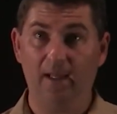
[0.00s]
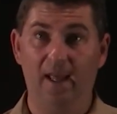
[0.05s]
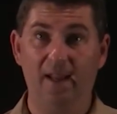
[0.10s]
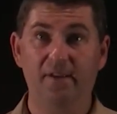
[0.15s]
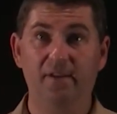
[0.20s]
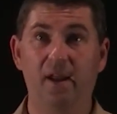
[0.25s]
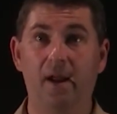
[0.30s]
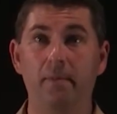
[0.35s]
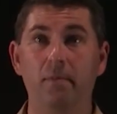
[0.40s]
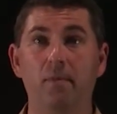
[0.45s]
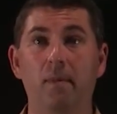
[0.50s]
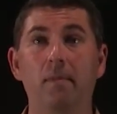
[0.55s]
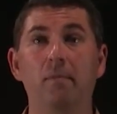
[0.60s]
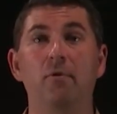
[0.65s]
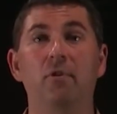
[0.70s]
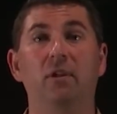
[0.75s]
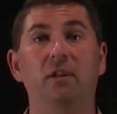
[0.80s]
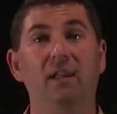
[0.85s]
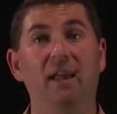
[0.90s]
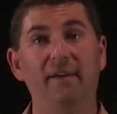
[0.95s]
Last time,
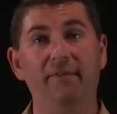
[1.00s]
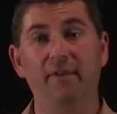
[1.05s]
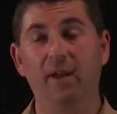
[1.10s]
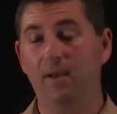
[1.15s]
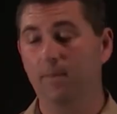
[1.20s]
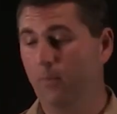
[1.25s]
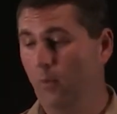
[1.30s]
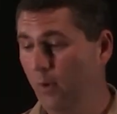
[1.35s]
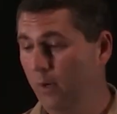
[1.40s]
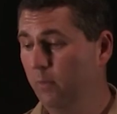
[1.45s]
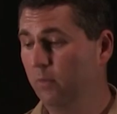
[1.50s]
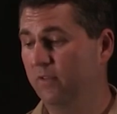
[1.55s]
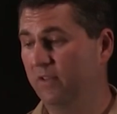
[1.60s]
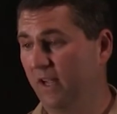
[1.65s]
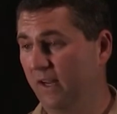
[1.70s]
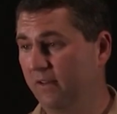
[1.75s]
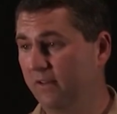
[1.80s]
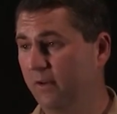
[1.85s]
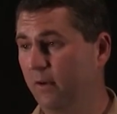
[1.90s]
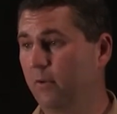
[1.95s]
remember, the left endpoint was
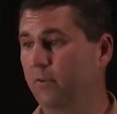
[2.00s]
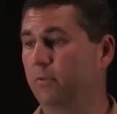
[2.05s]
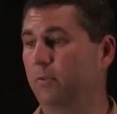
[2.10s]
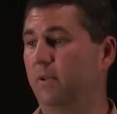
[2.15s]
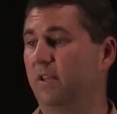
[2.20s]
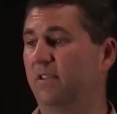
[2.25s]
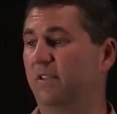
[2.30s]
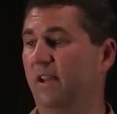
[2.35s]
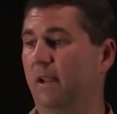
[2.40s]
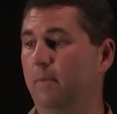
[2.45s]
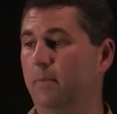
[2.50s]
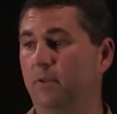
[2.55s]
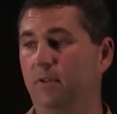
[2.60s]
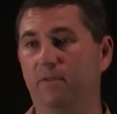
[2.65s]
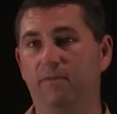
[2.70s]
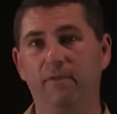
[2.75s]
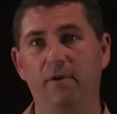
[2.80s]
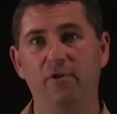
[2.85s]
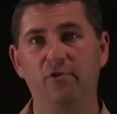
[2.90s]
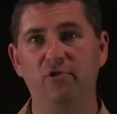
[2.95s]
x0, so we sampled
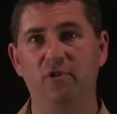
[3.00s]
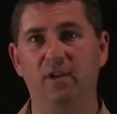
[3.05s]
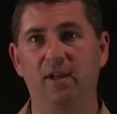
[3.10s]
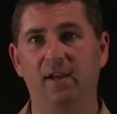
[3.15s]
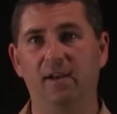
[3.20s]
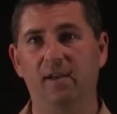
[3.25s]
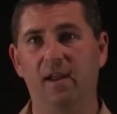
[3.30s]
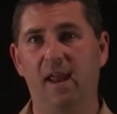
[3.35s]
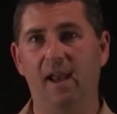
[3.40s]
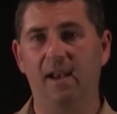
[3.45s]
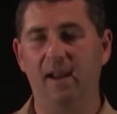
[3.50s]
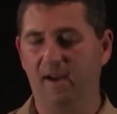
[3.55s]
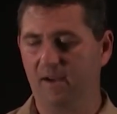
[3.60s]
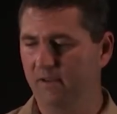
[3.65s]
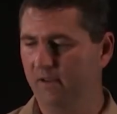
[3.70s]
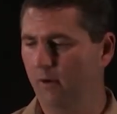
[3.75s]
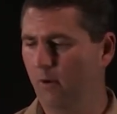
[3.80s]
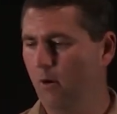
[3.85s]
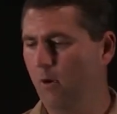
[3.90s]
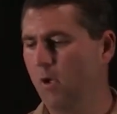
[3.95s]
the function at
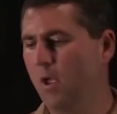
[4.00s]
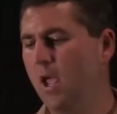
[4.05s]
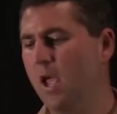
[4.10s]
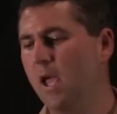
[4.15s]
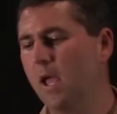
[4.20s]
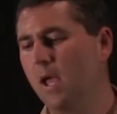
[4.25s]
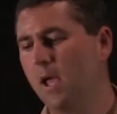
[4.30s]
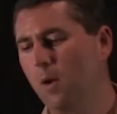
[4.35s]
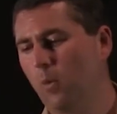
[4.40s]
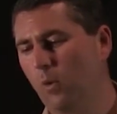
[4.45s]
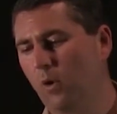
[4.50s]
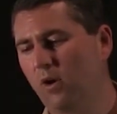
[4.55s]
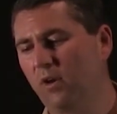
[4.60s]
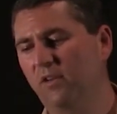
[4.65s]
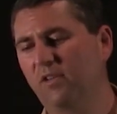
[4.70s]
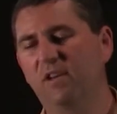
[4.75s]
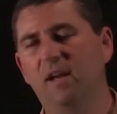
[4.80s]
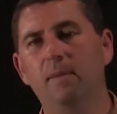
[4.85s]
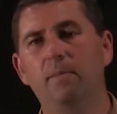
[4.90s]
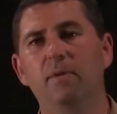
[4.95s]
x0. We're
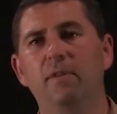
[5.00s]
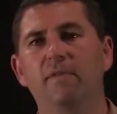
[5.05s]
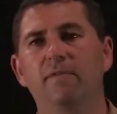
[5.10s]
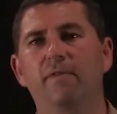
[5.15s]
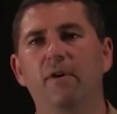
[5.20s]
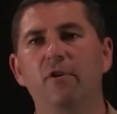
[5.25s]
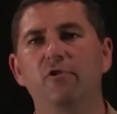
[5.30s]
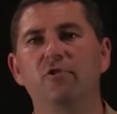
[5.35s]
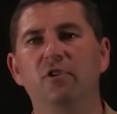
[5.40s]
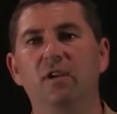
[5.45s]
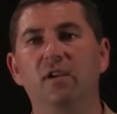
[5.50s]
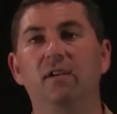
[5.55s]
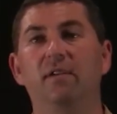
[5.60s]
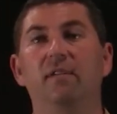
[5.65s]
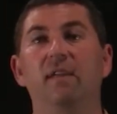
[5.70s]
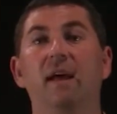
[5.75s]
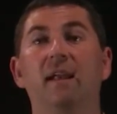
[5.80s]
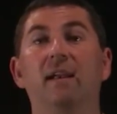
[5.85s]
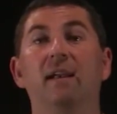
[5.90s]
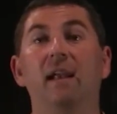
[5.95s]
going to sample the function
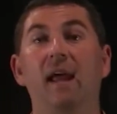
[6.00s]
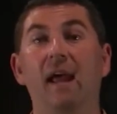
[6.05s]
instead at